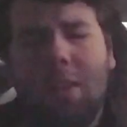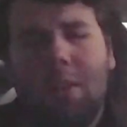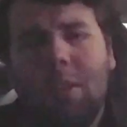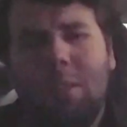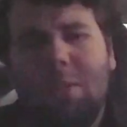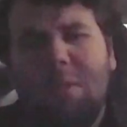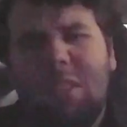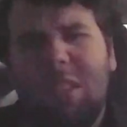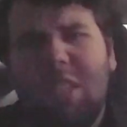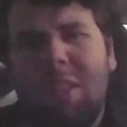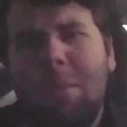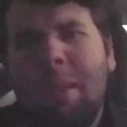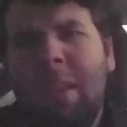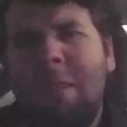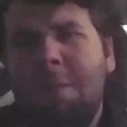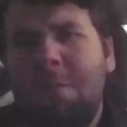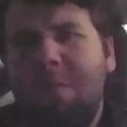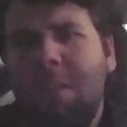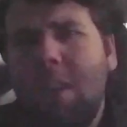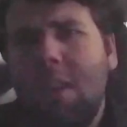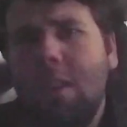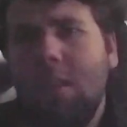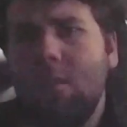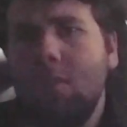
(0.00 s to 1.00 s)
although, to be
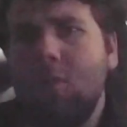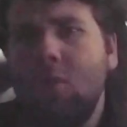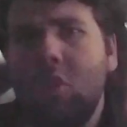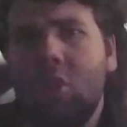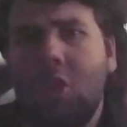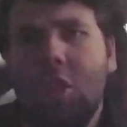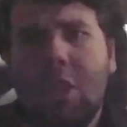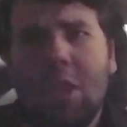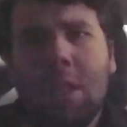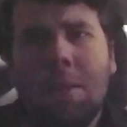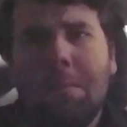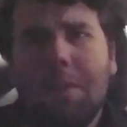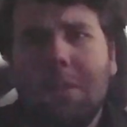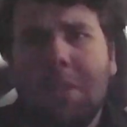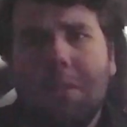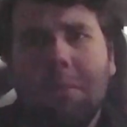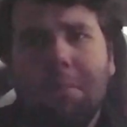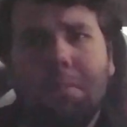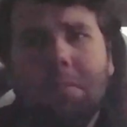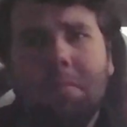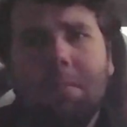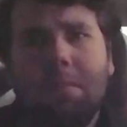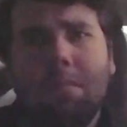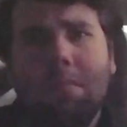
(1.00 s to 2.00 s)
fair,
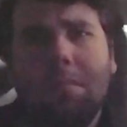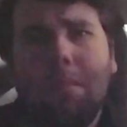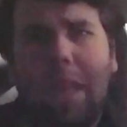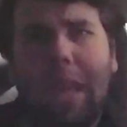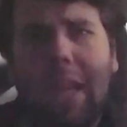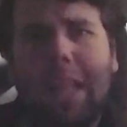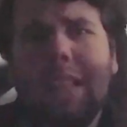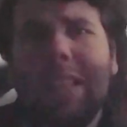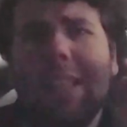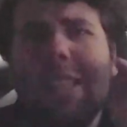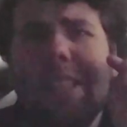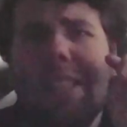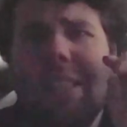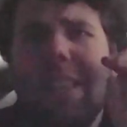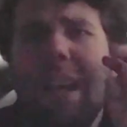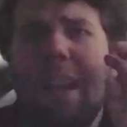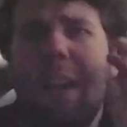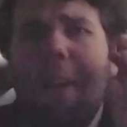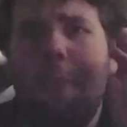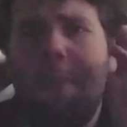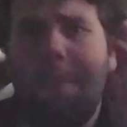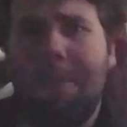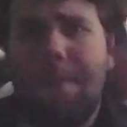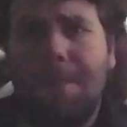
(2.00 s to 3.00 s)
Chips at least
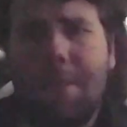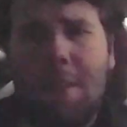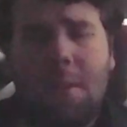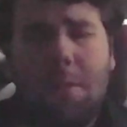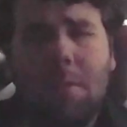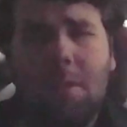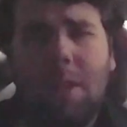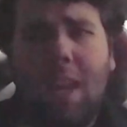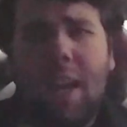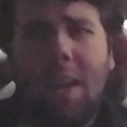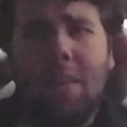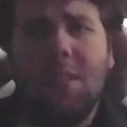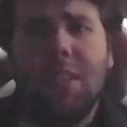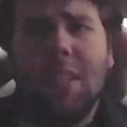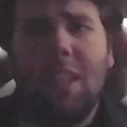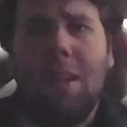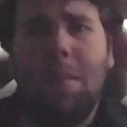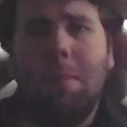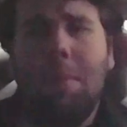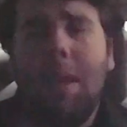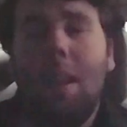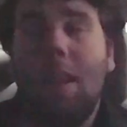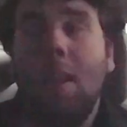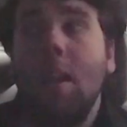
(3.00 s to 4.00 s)
got a few laughs
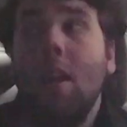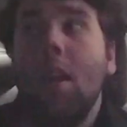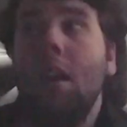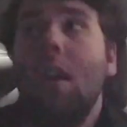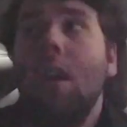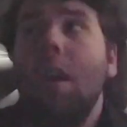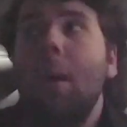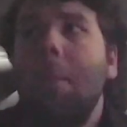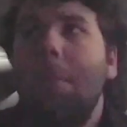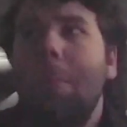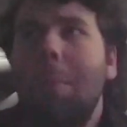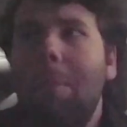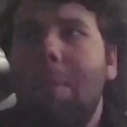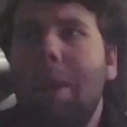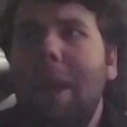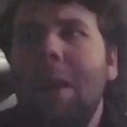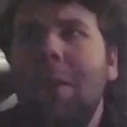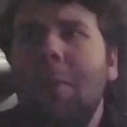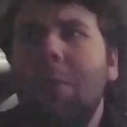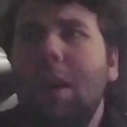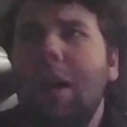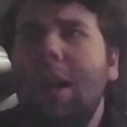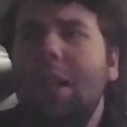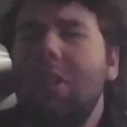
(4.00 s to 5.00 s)
out of me.
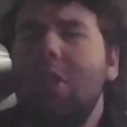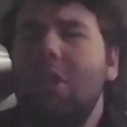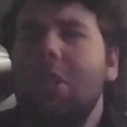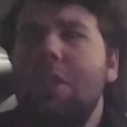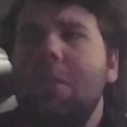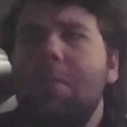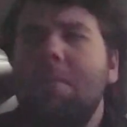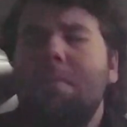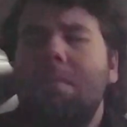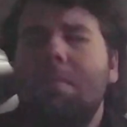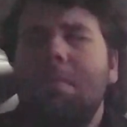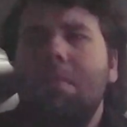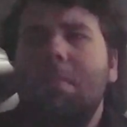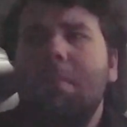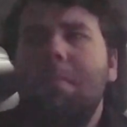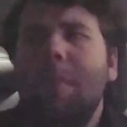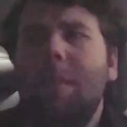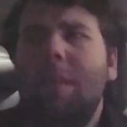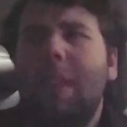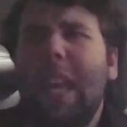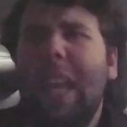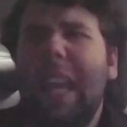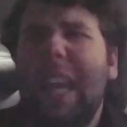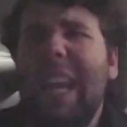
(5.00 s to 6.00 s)
Baywatch,
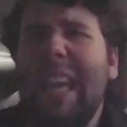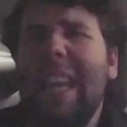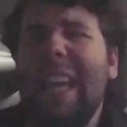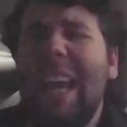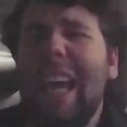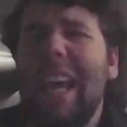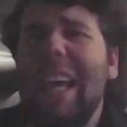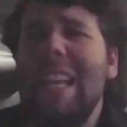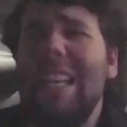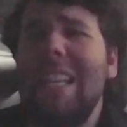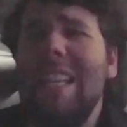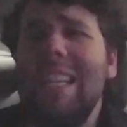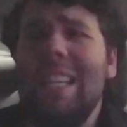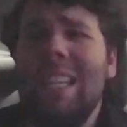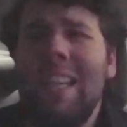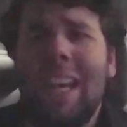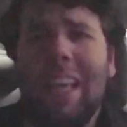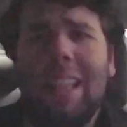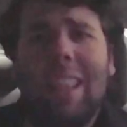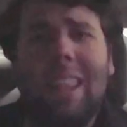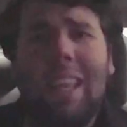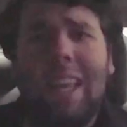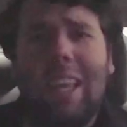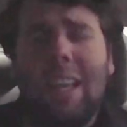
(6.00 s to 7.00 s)
it had
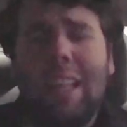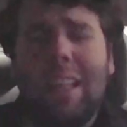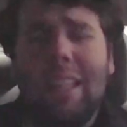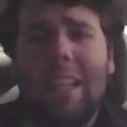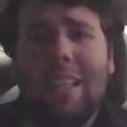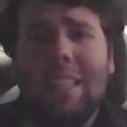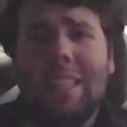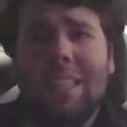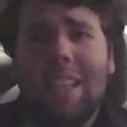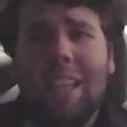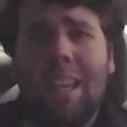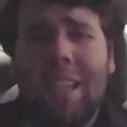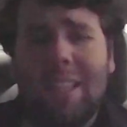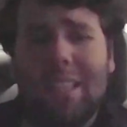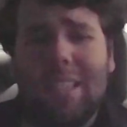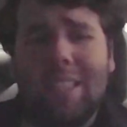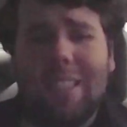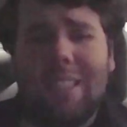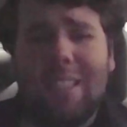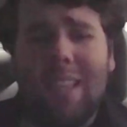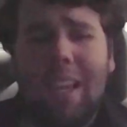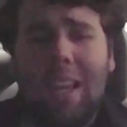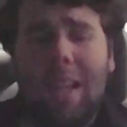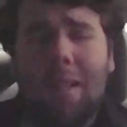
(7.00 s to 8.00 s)
nothing, and that's kind of
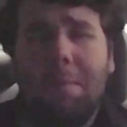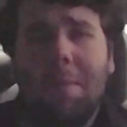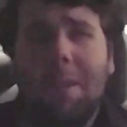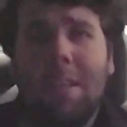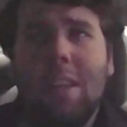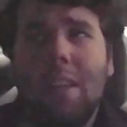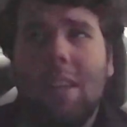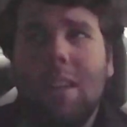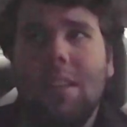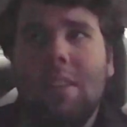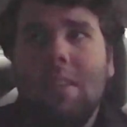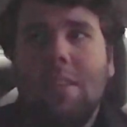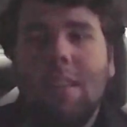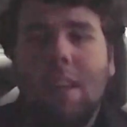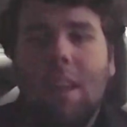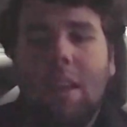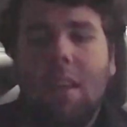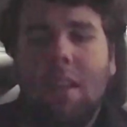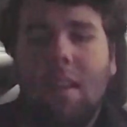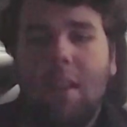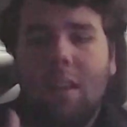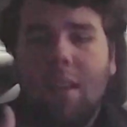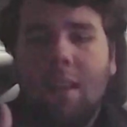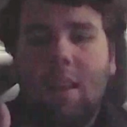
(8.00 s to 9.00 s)
sad because
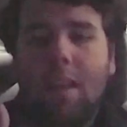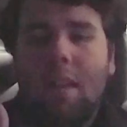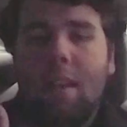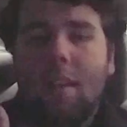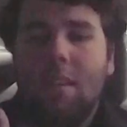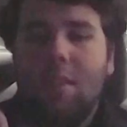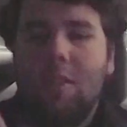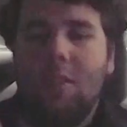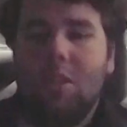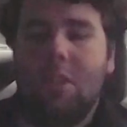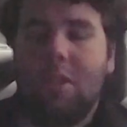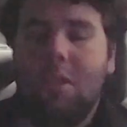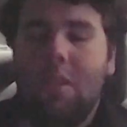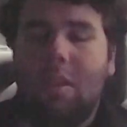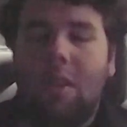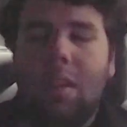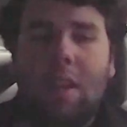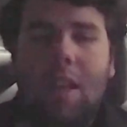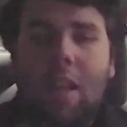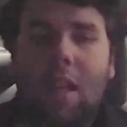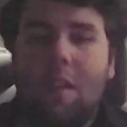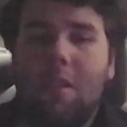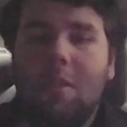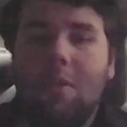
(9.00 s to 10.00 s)

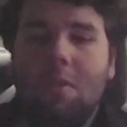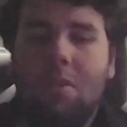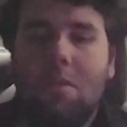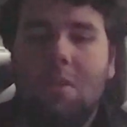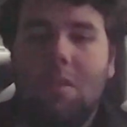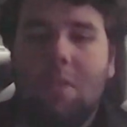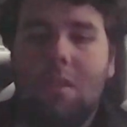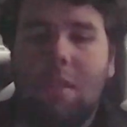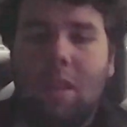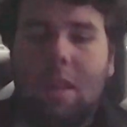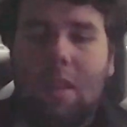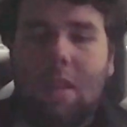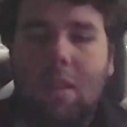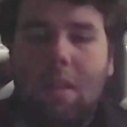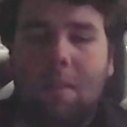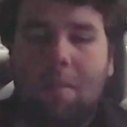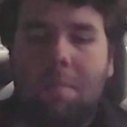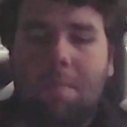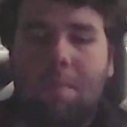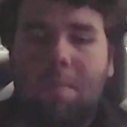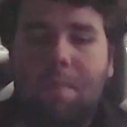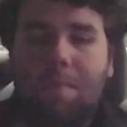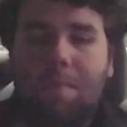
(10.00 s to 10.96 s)
Sean Anders, uh,